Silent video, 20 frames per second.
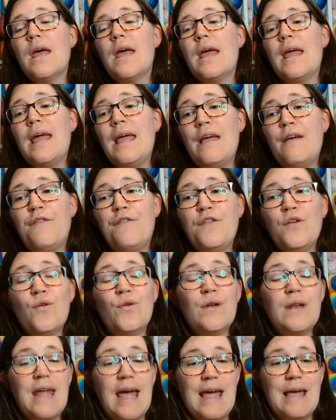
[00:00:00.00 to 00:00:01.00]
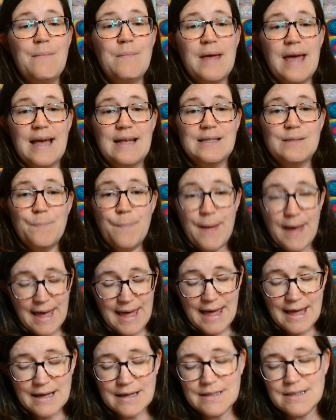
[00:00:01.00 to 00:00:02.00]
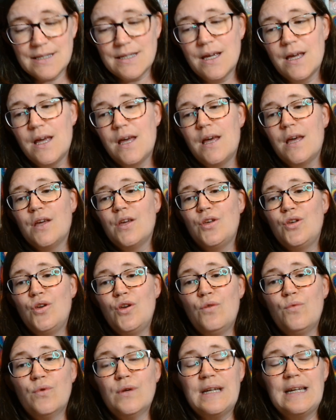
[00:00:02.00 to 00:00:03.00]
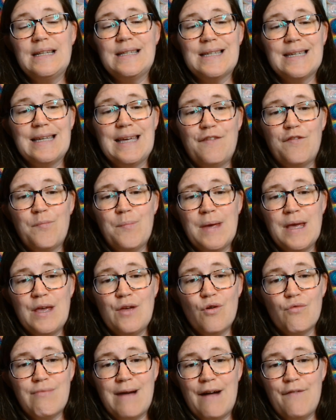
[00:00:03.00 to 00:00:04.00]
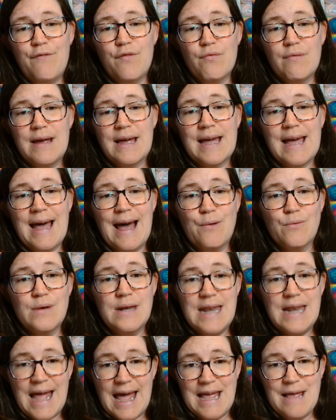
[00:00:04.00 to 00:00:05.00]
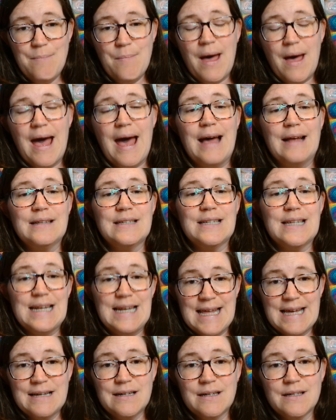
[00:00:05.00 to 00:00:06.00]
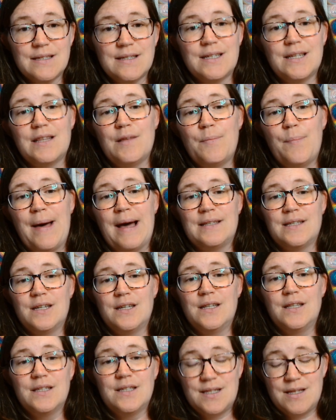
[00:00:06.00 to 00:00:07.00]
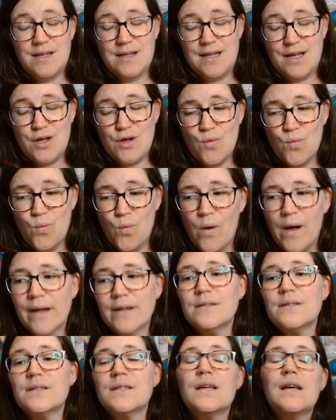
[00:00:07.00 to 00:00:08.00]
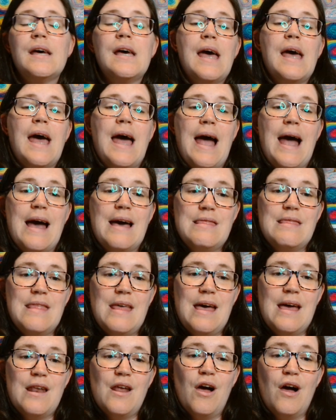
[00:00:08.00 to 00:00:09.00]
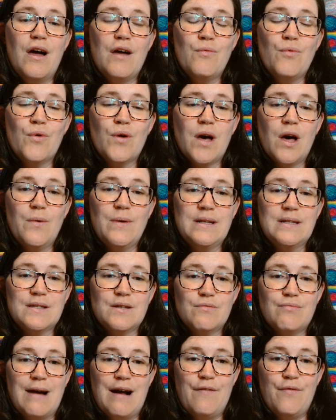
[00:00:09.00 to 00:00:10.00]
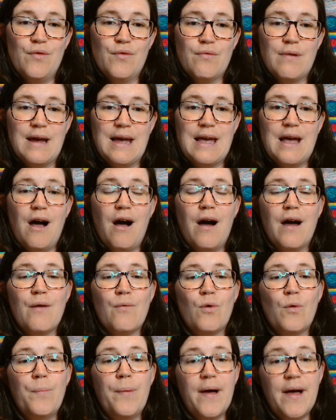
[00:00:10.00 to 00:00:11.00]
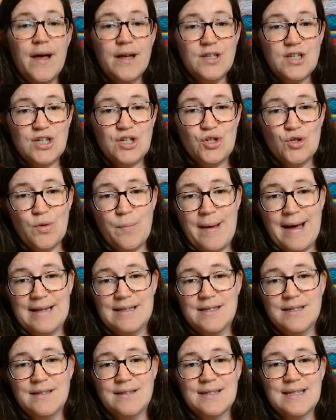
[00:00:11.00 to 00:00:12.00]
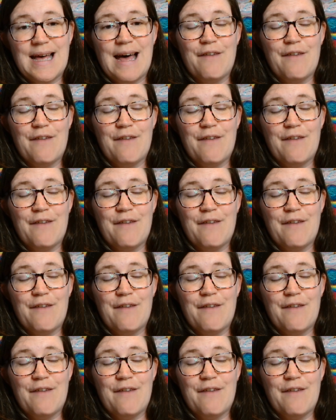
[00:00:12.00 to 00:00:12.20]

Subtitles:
If your name gets picked, you will need to give me your Ravelry account name and links to the patterns that you want. And then I will go into Ravelry, I will purchase your patterns